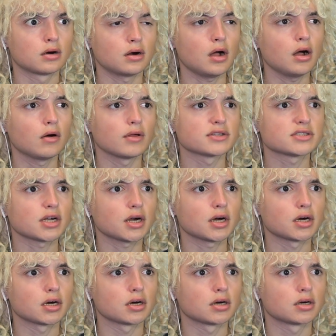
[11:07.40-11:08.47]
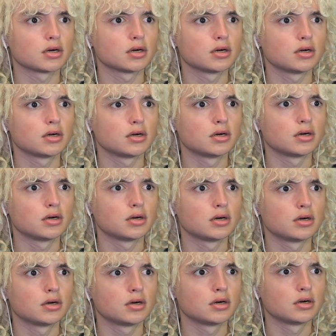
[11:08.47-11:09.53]
Oh, it's her.
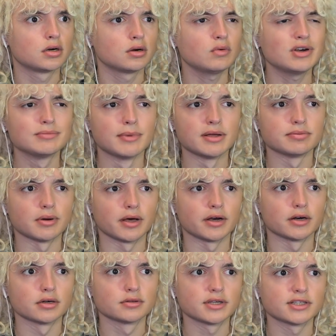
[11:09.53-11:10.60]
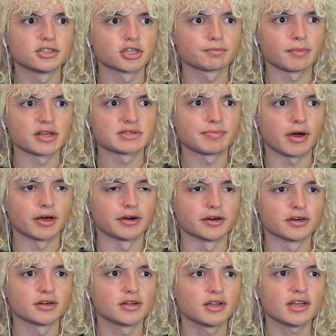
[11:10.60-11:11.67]
Wait, my spider. They took my
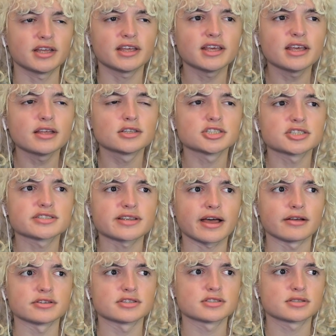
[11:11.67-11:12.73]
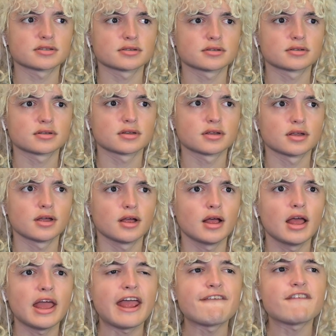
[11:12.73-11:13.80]
spider. He just sounds...
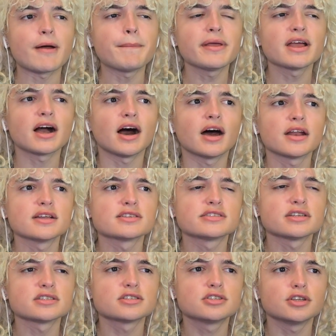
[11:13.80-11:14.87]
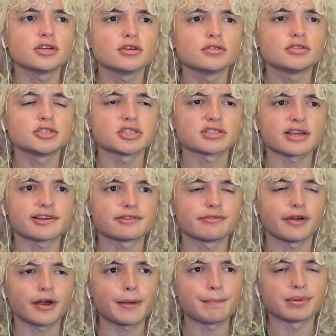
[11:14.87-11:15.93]
If I'm being honest, this dude just has
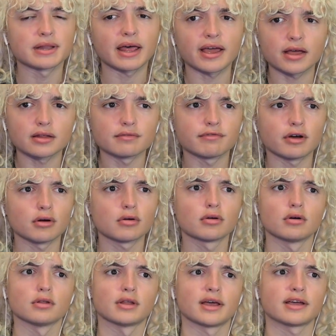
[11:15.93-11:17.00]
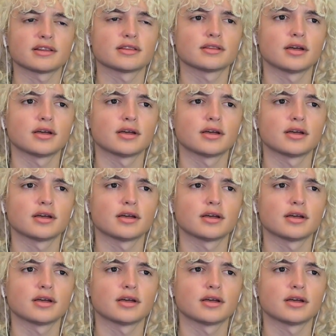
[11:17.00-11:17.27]
very bland vocal, like,